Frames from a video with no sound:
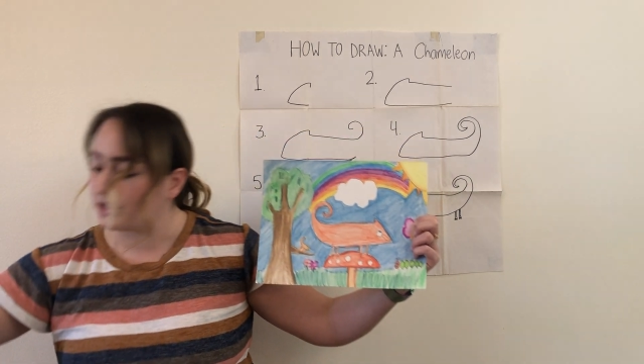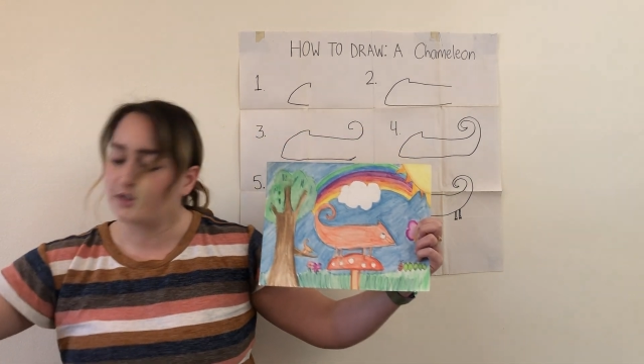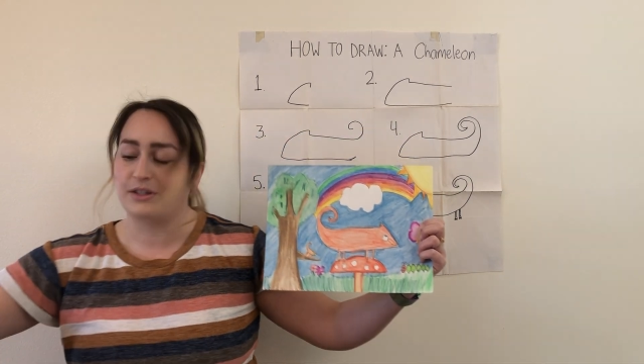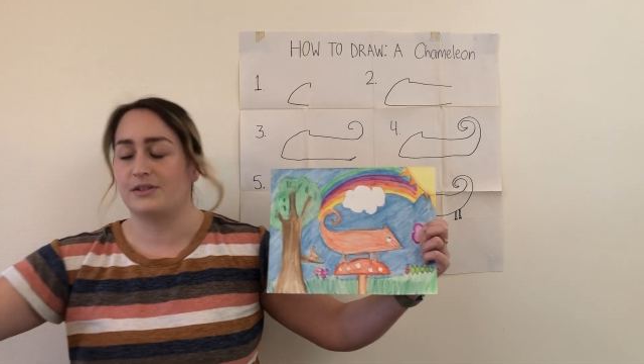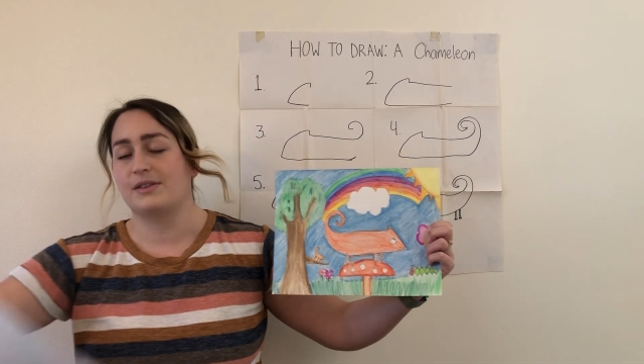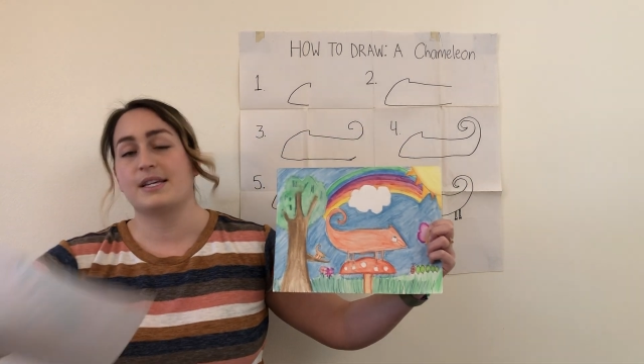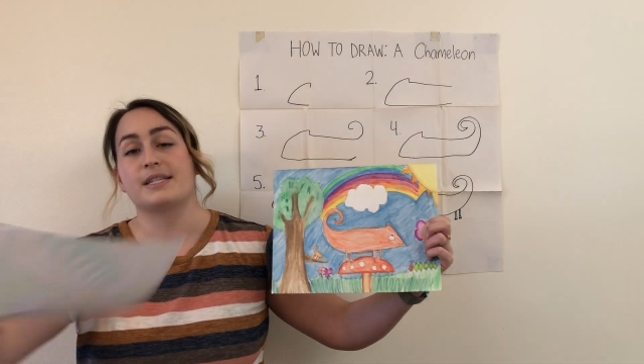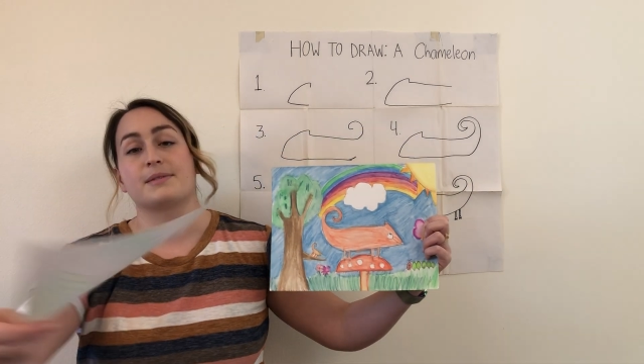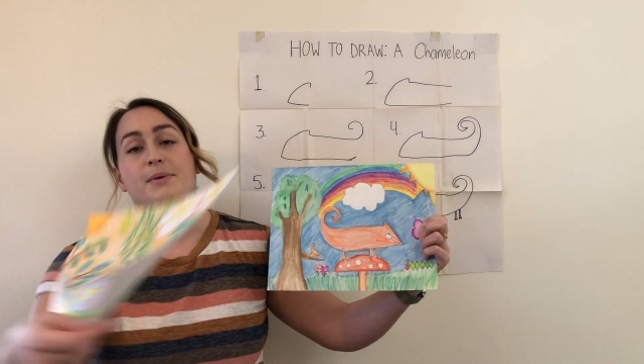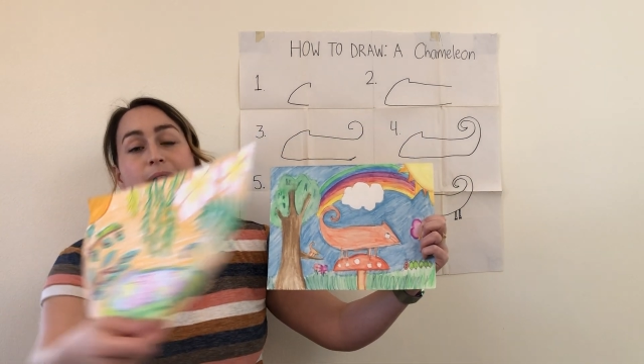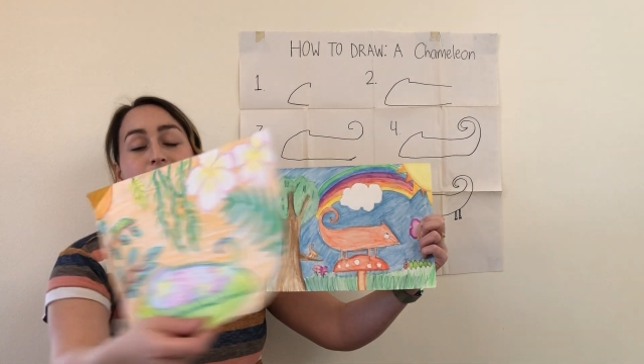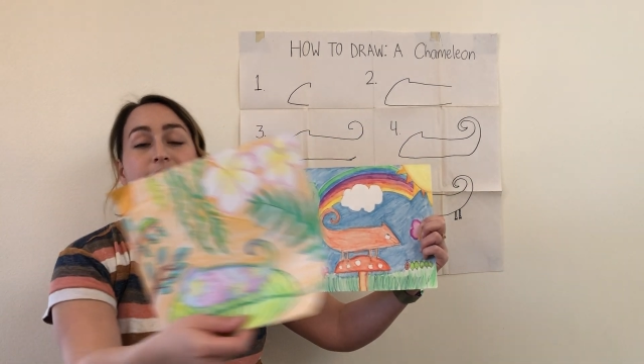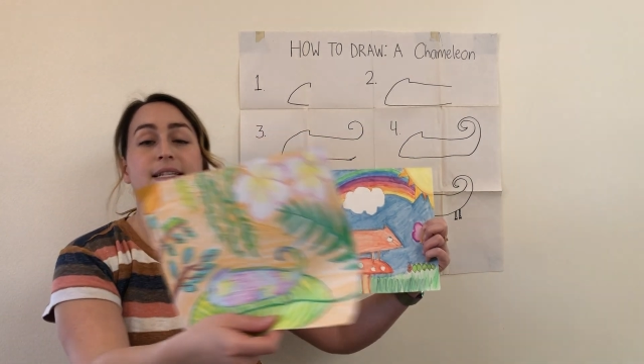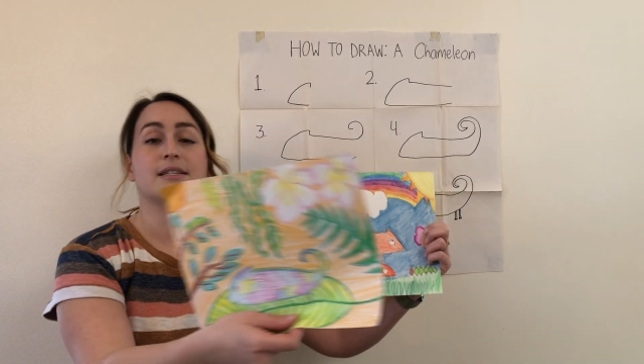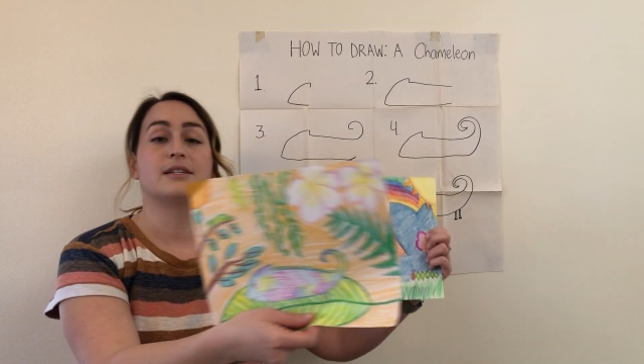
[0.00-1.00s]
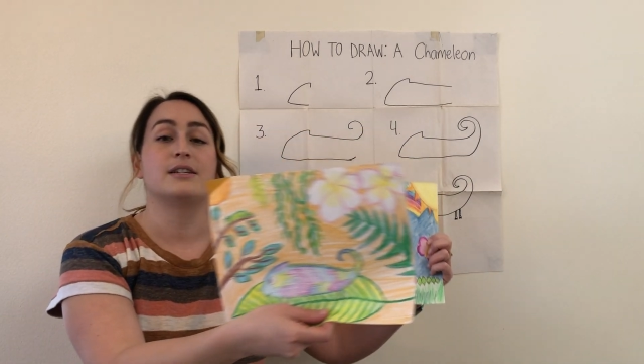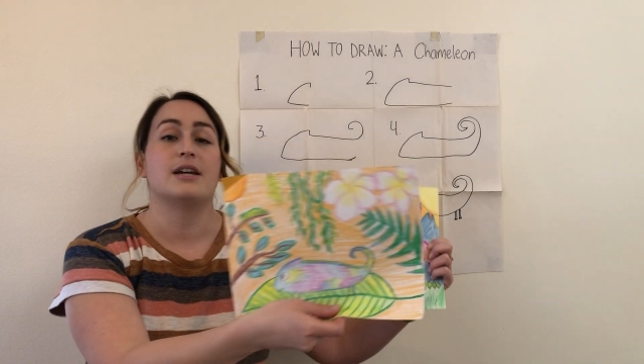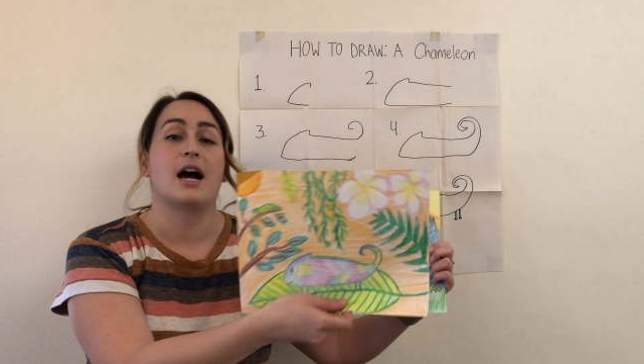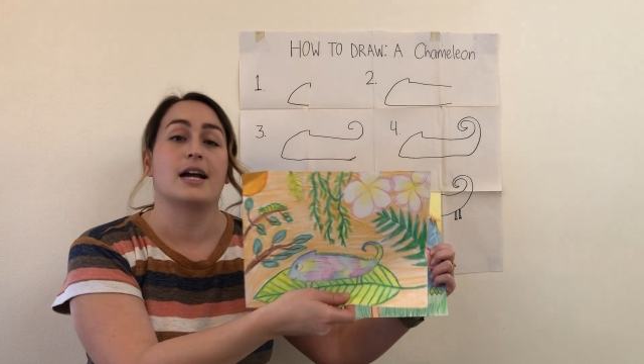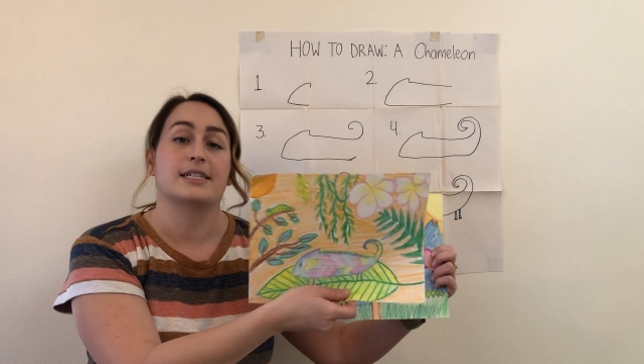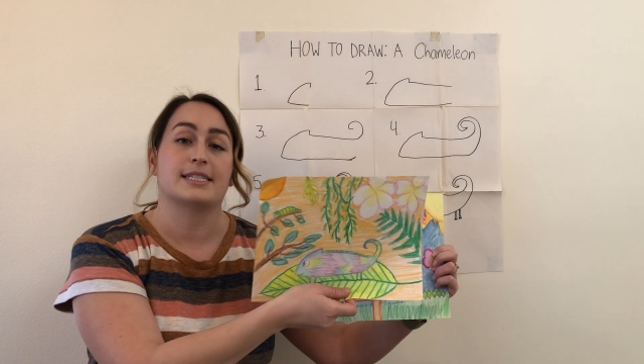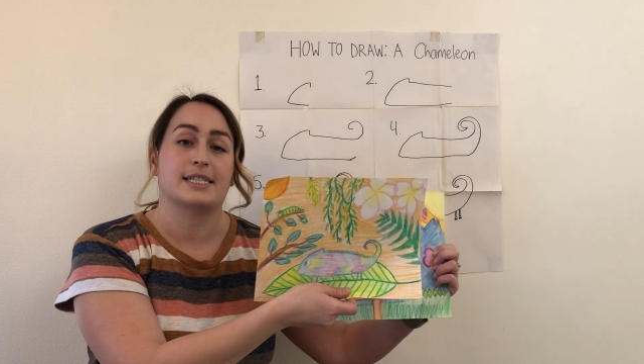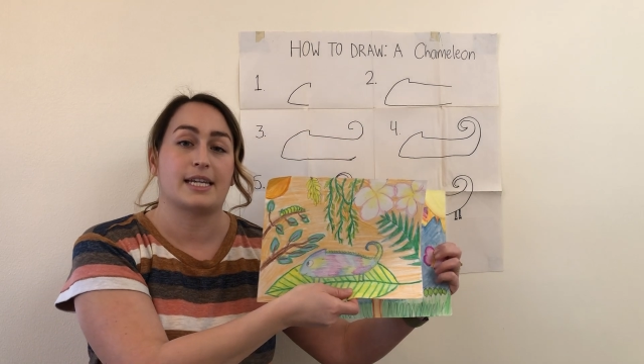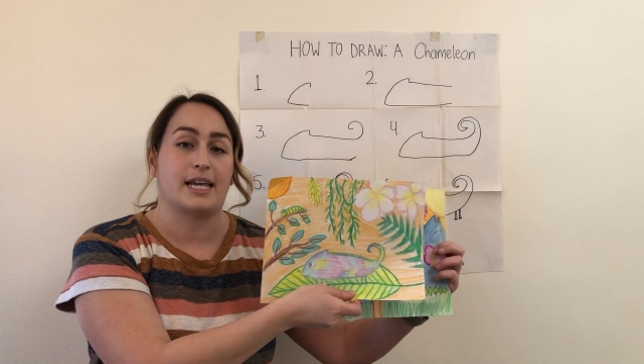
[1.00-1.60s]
showed you, this one is not